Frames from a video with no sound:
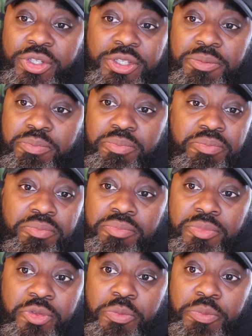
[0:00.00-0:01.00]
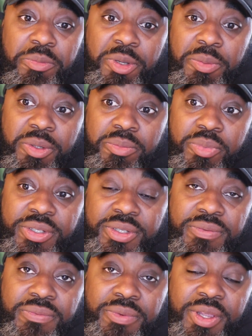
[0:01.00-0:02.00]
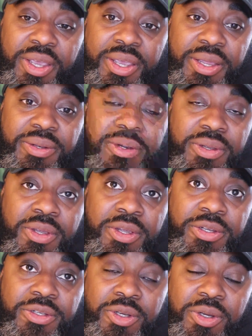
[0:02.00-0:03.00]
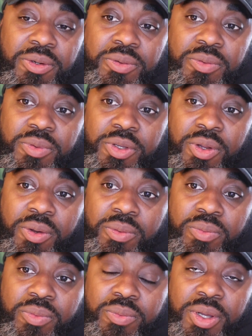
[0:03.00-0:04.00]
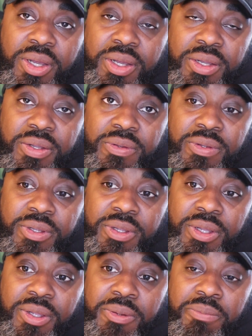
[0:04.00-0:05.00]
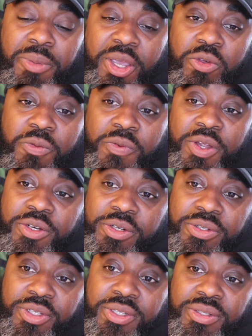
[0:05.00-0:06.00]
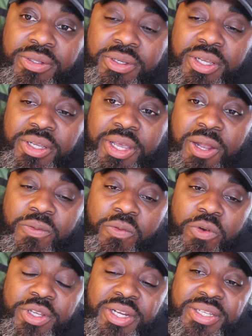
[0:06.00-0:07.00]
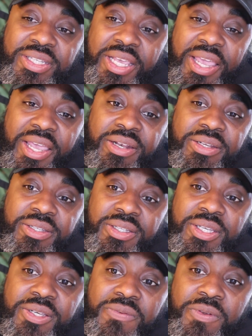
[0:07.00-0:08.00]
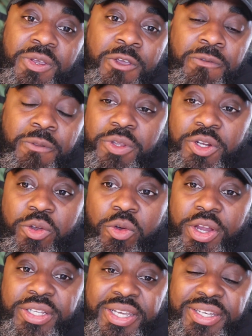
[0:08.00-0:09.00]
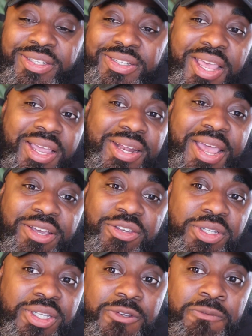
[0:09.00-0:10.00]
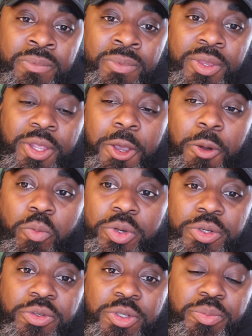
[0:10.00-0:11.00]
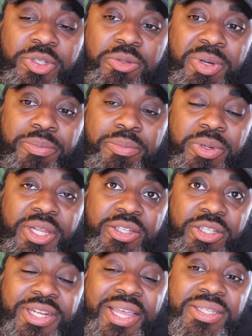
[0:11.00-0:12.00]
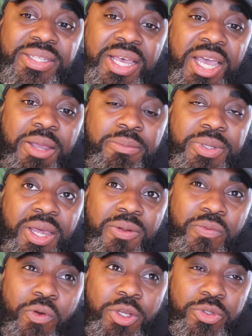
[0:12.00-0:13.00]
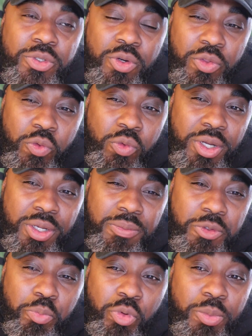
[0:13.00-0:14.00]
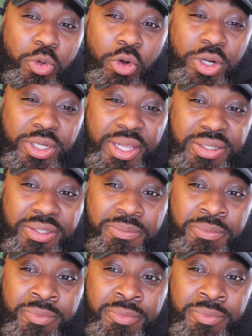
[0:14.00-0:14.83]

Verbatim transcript: just too many people in prison. And so, you know, uh, the major funders in, in California did a scan to see if there was any organization that could actually help reduce the prison population. And at the time, California was going through a Supreme Court case.